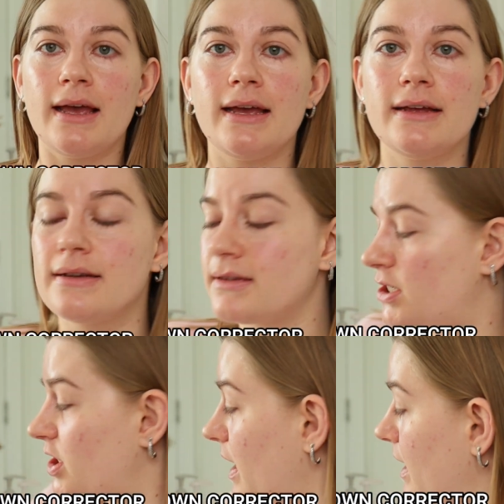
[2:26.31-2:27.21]
in the
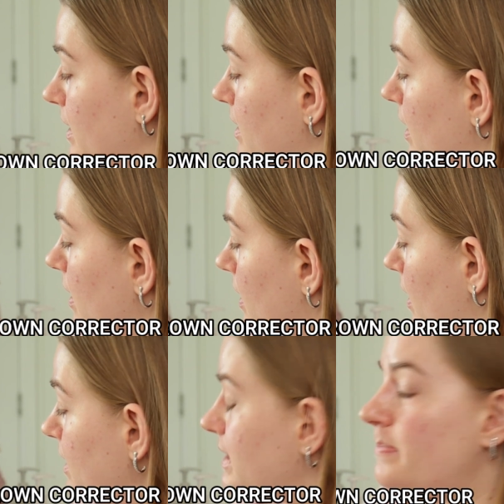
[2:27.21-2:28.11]
shade
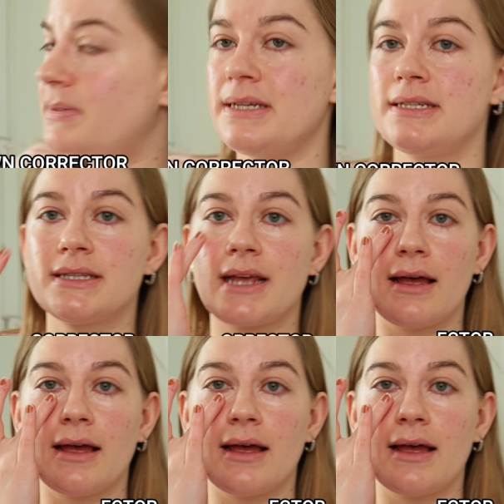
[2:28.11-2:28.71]
Light Bisque,